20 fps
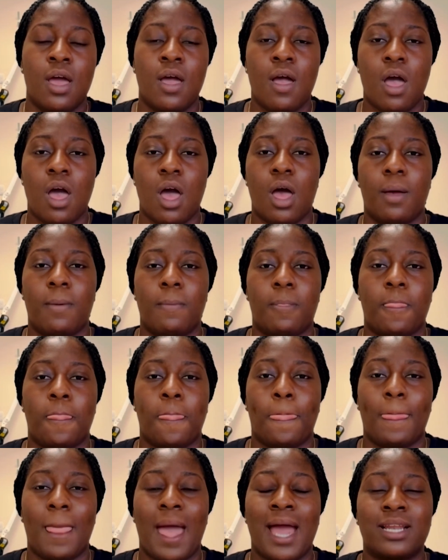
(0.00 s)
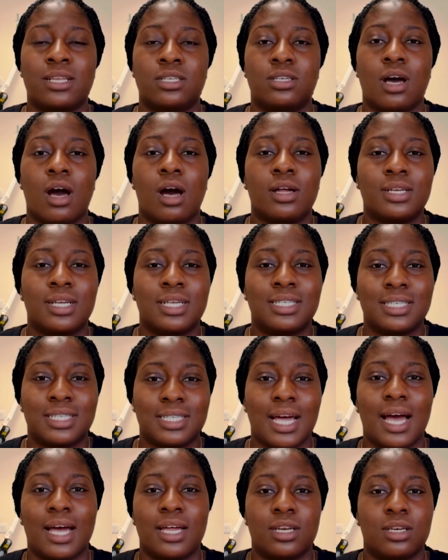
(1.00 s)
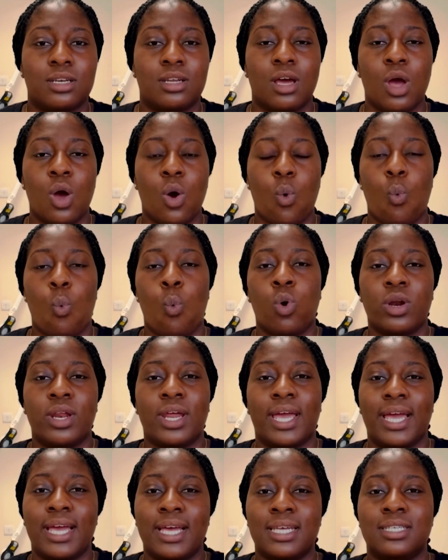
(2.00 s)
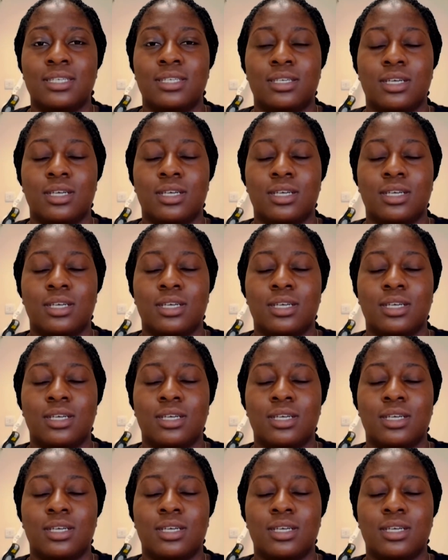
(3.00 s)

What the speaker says: and to understand what it is